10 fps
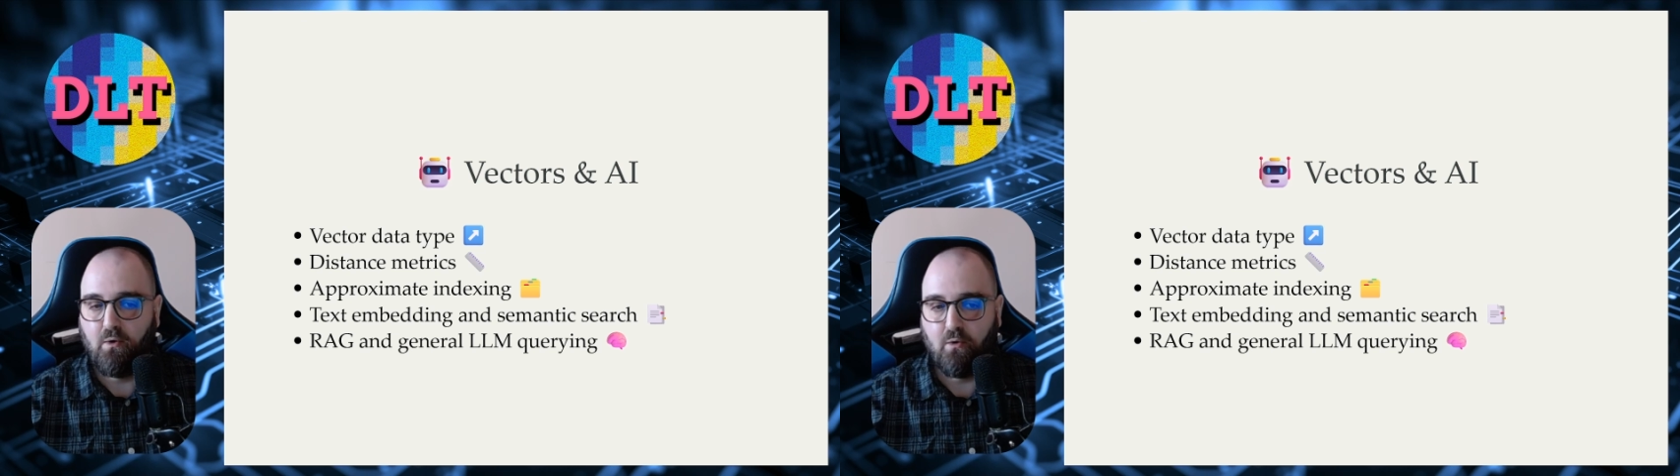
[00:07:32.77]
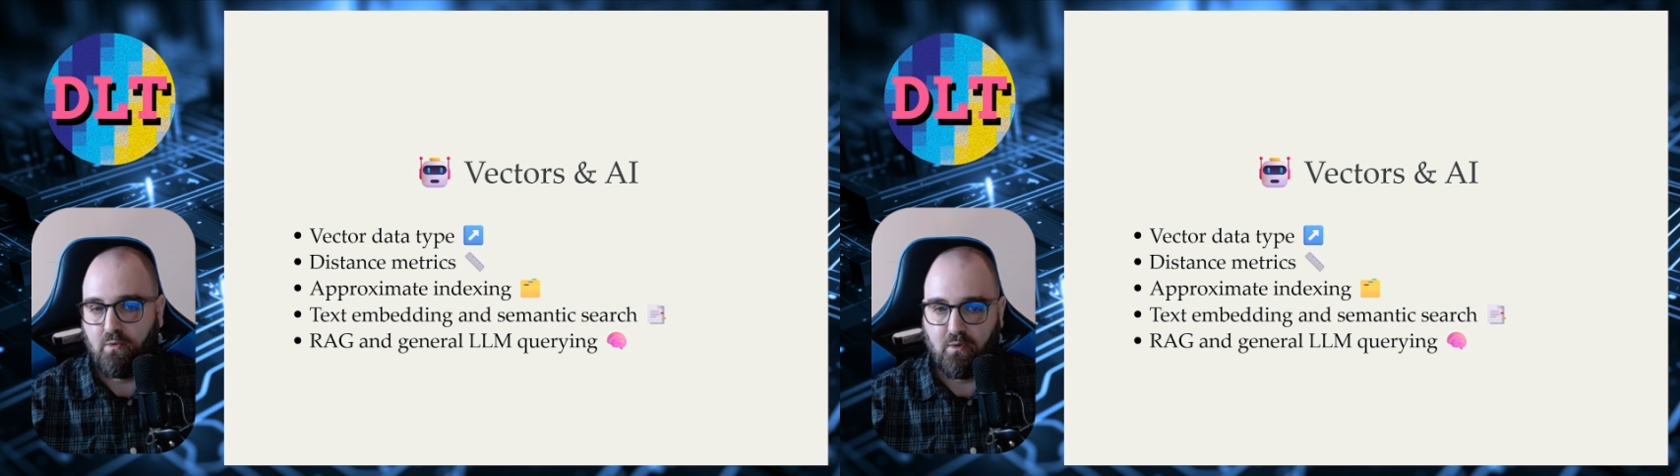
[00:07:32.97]

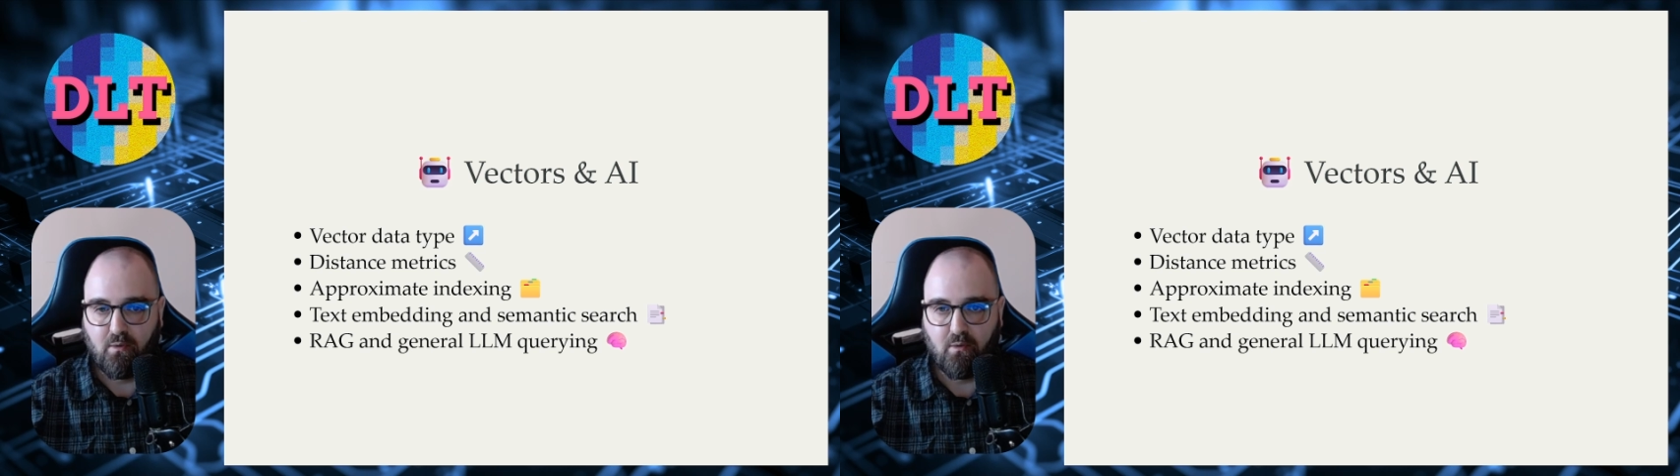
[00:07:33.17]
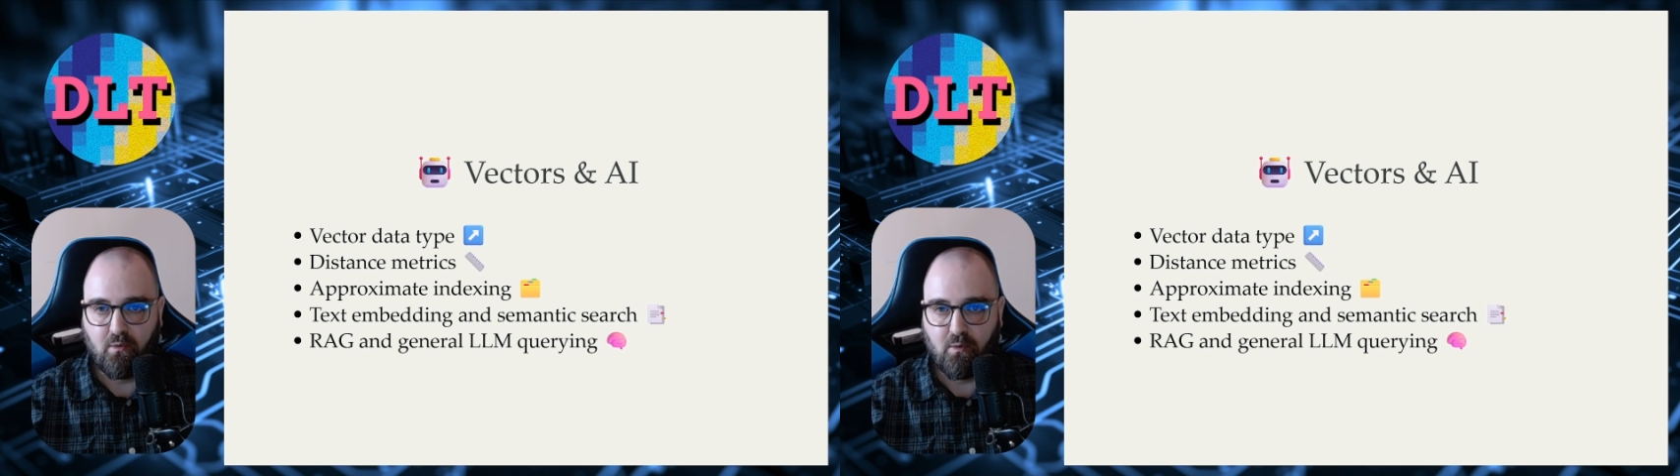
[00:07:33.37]
on
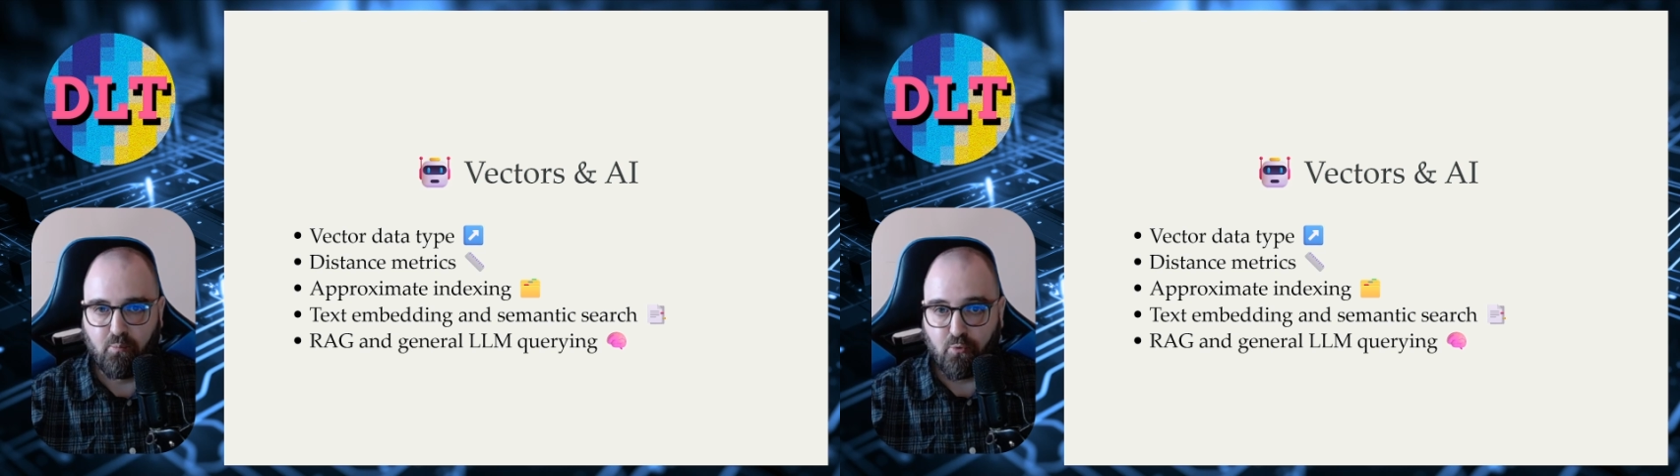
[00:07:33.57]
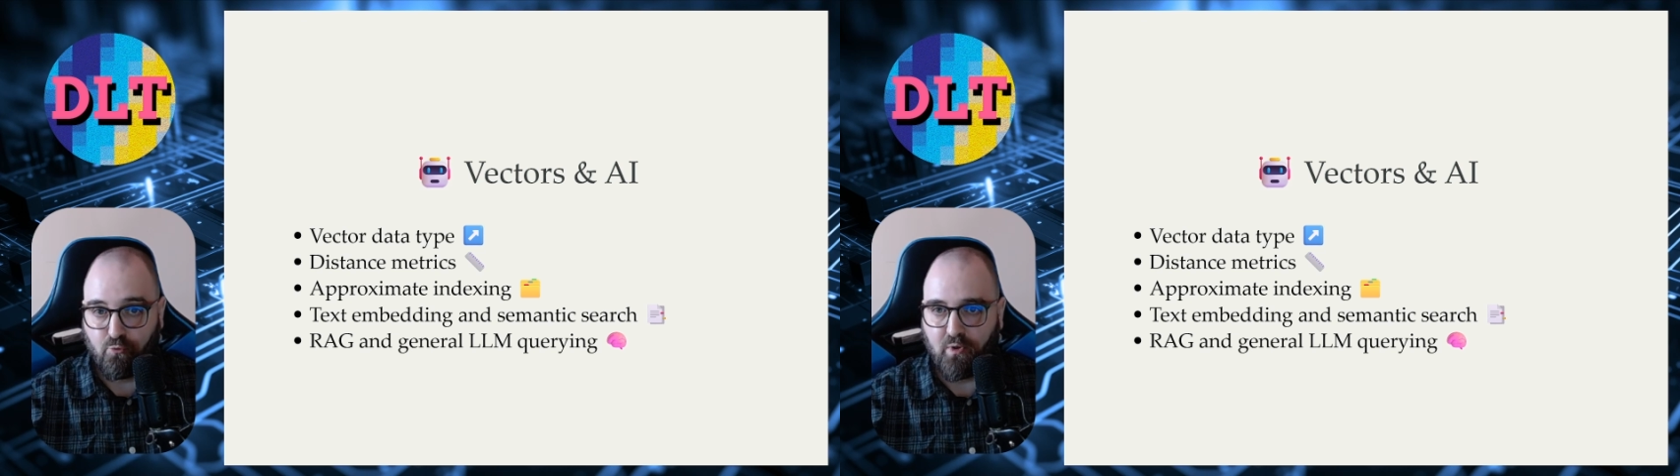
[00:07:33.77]
a
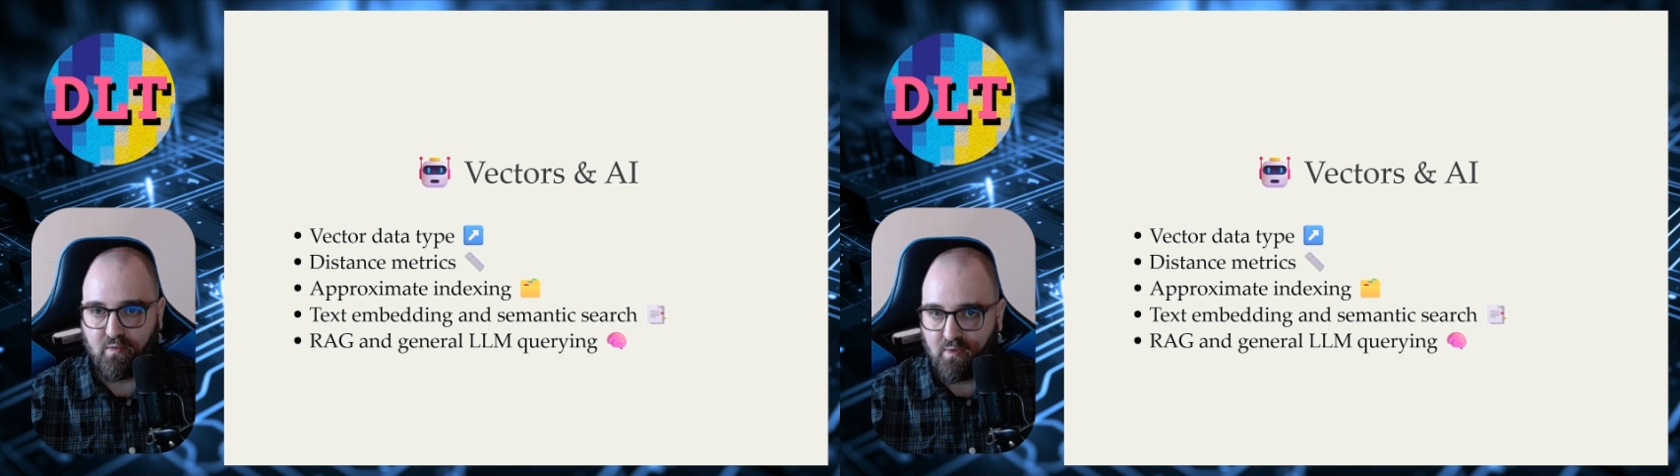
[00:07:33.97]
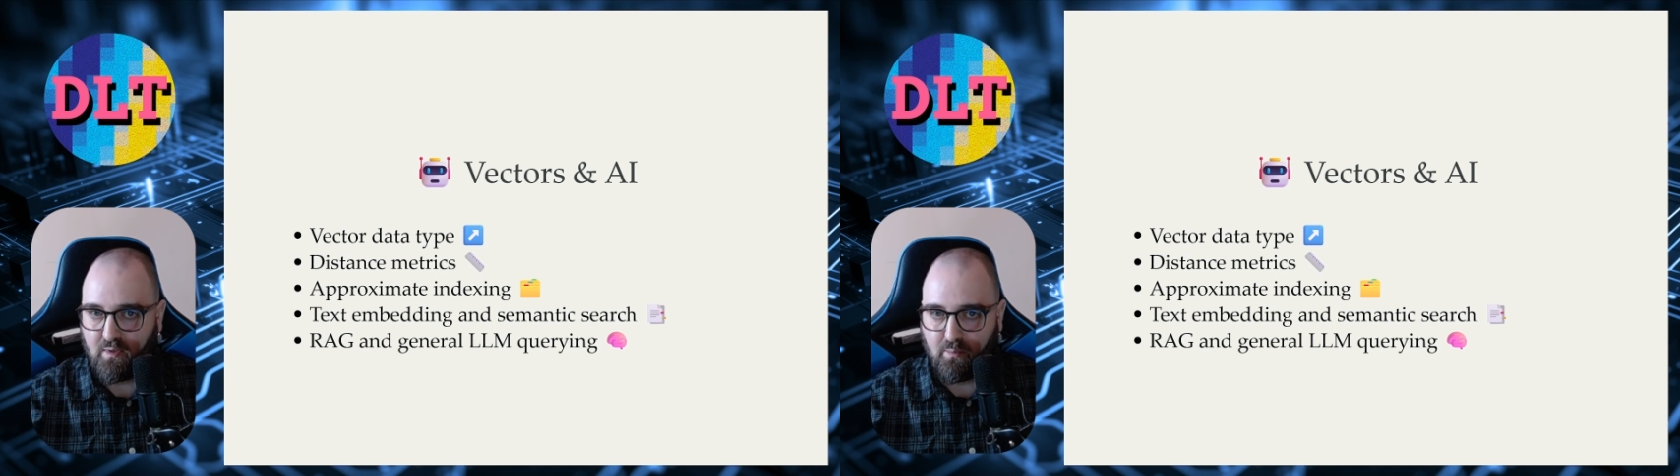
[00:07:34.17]

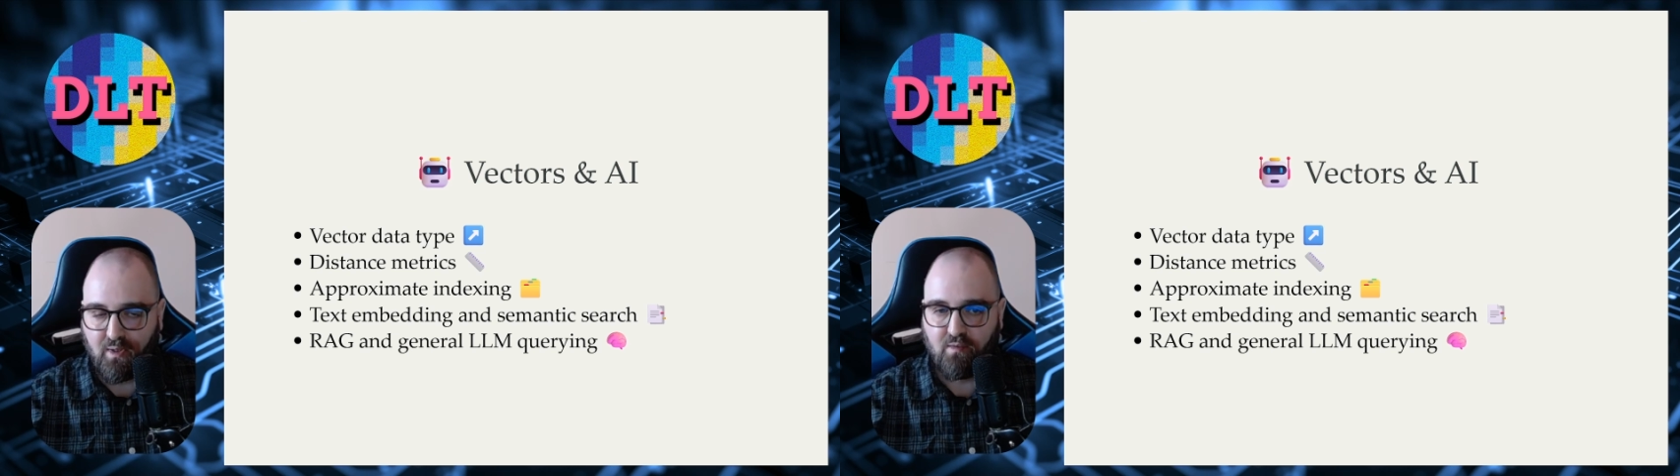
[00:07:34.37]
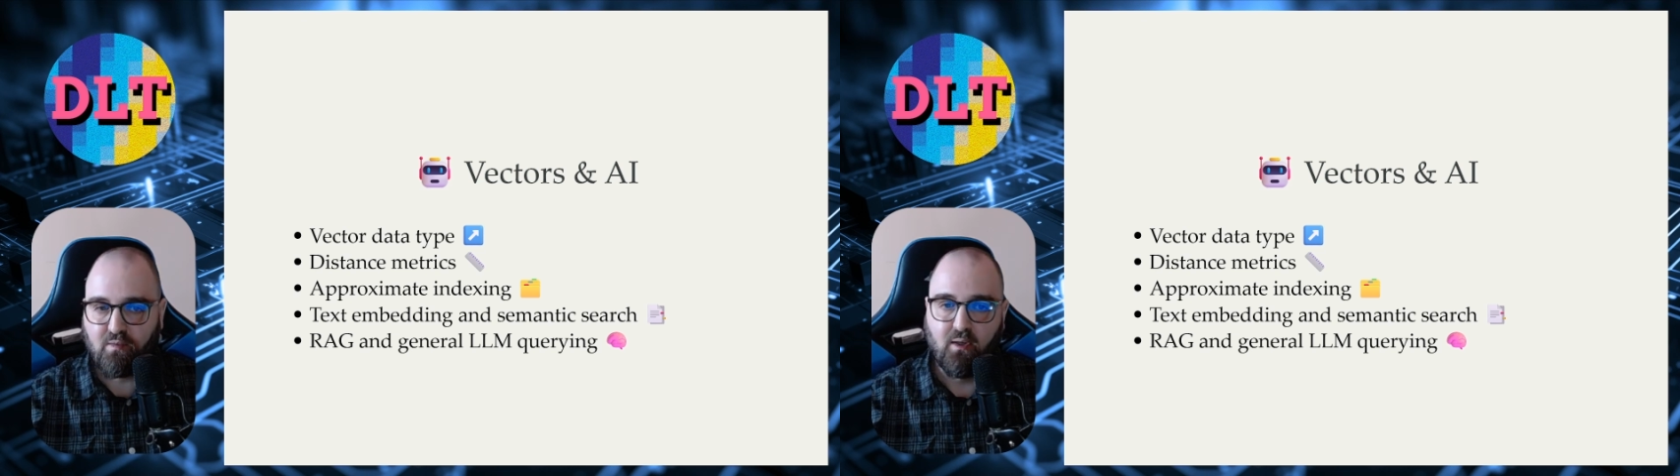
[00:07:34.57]
Postgres
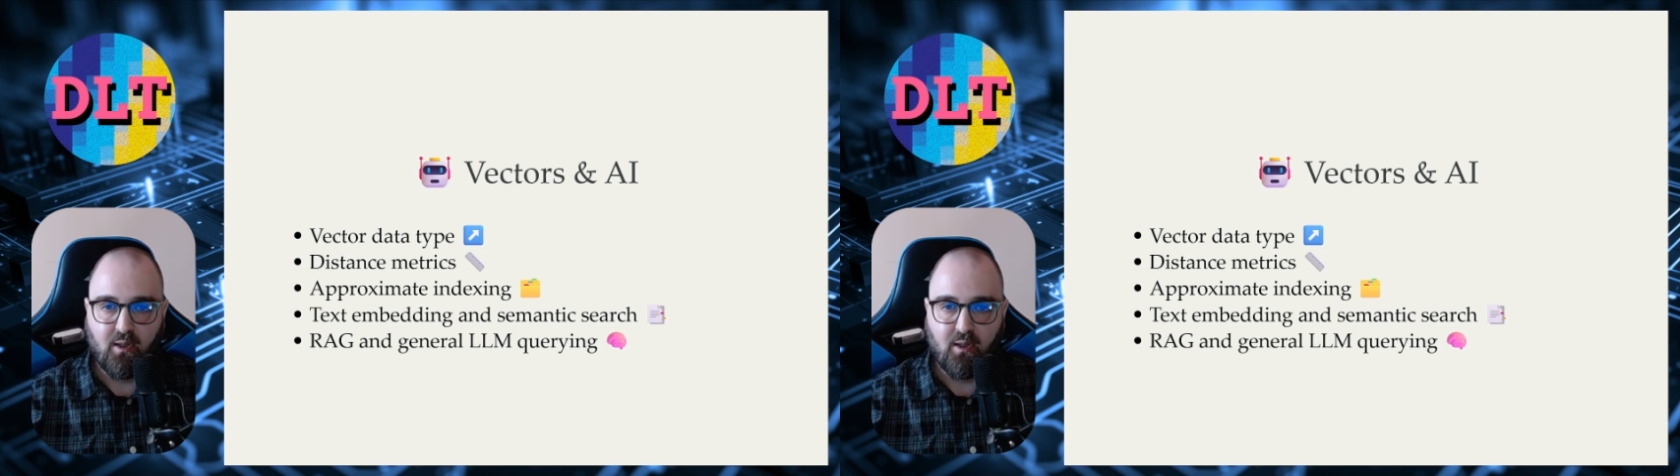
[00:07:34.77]
database.